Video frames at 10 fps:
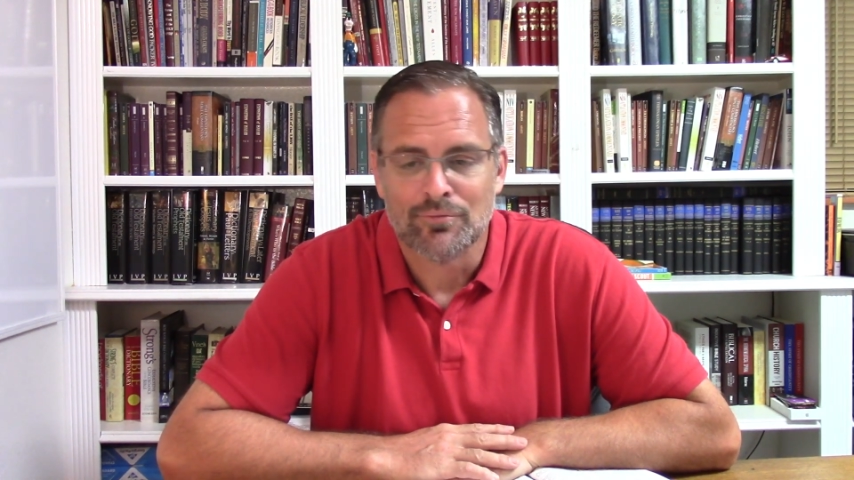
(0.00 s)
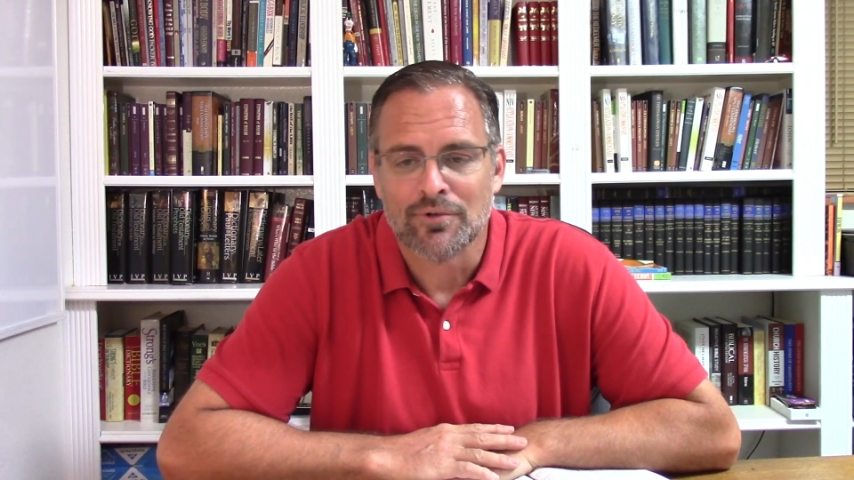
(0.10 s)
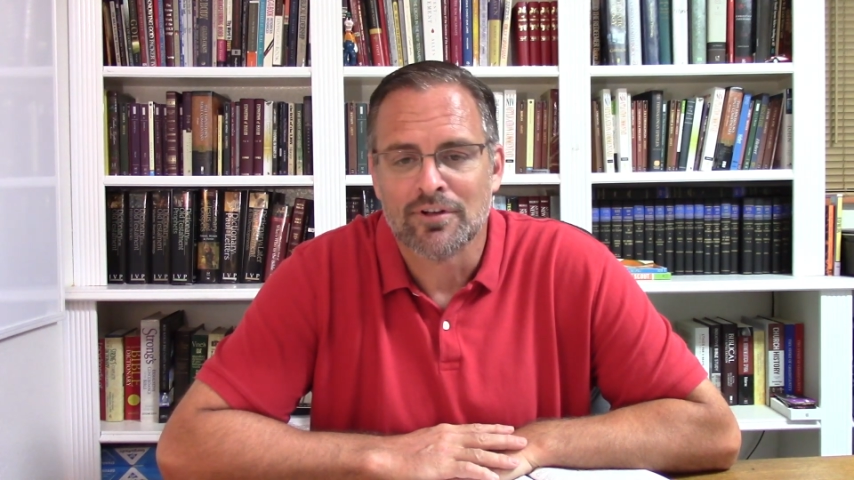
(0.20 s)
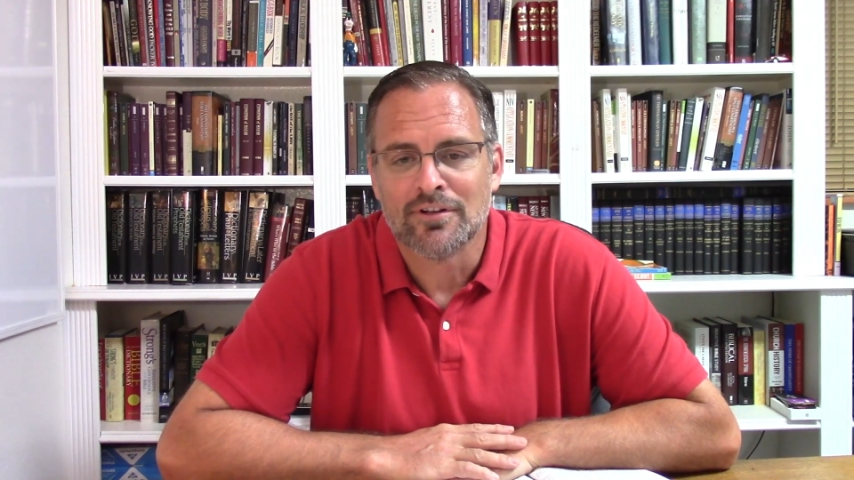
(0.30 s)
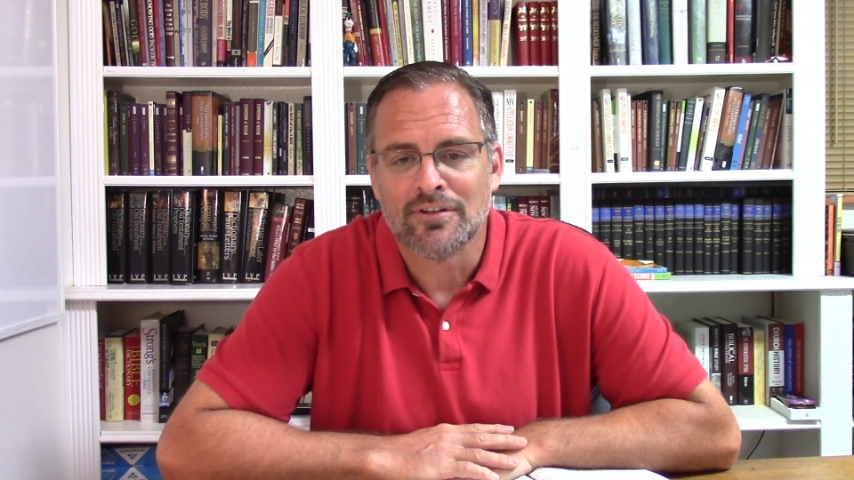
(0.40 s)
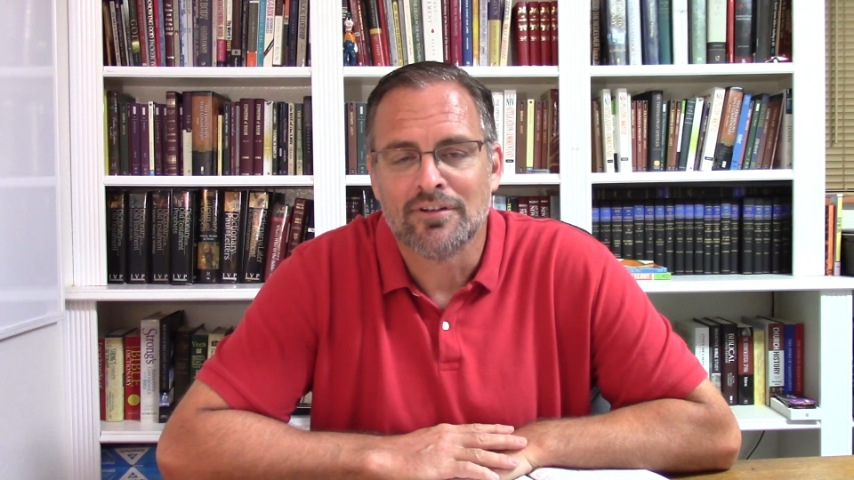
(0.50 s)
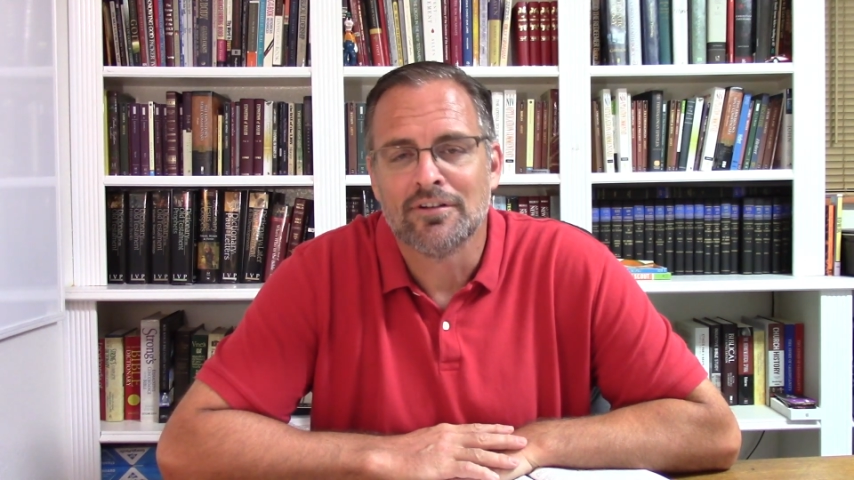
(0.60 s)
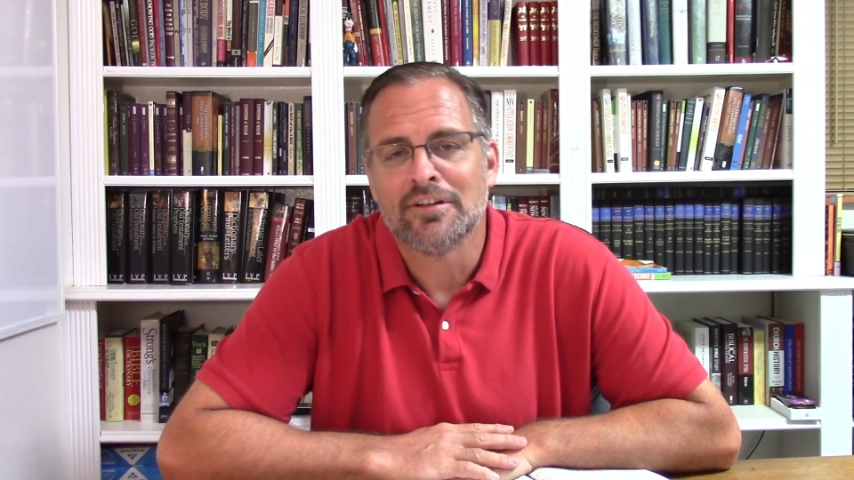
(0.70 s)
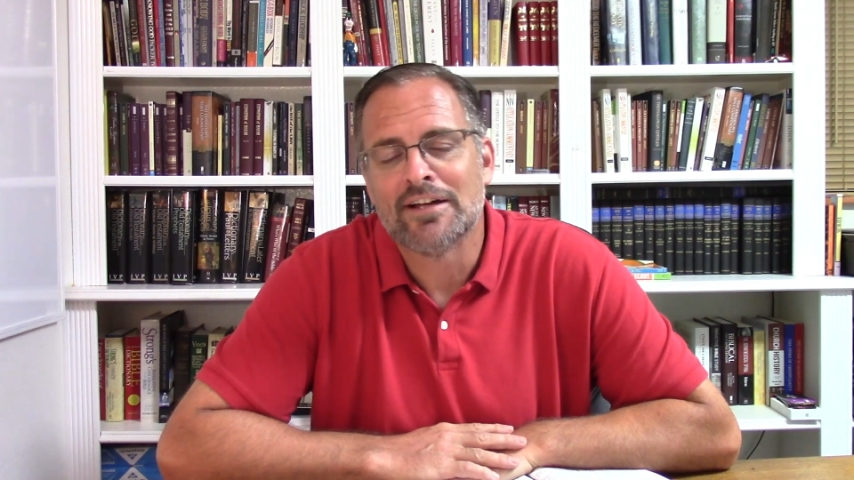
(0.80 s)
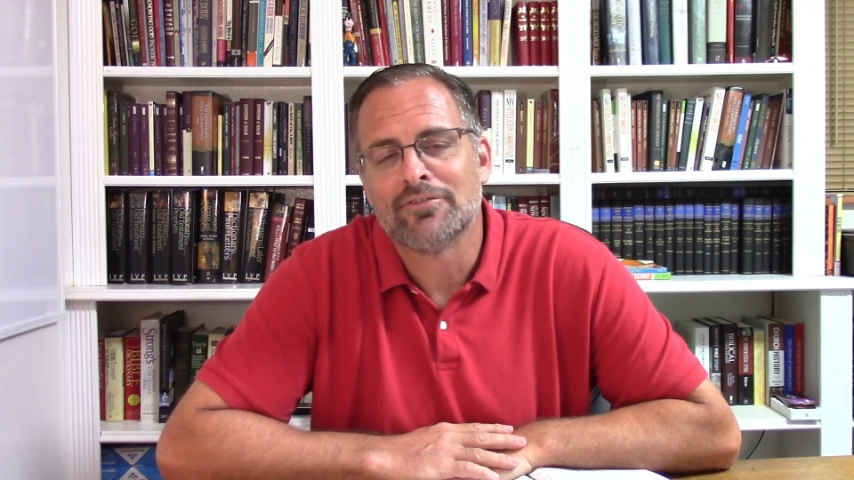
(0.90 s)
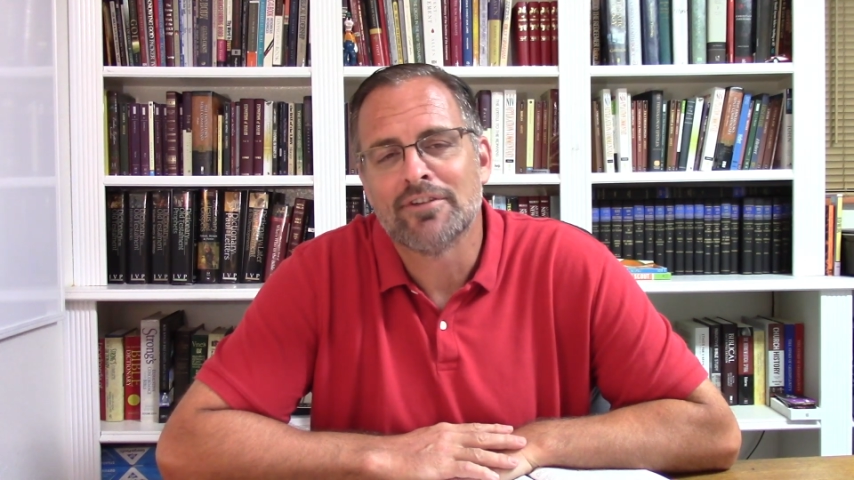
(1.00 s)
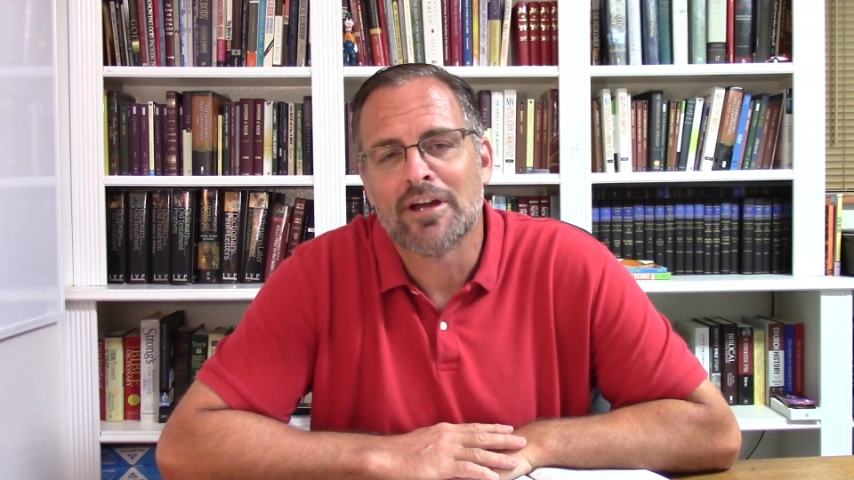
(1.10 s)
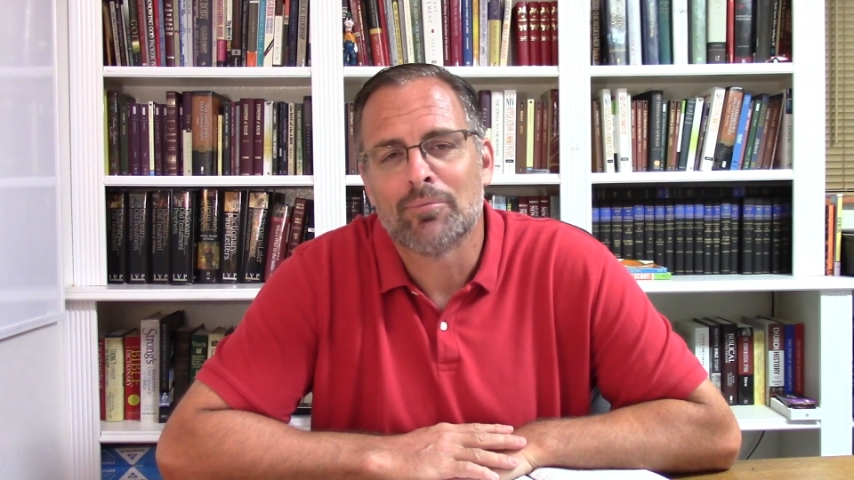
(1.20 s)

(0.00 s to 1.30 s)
We're glad for the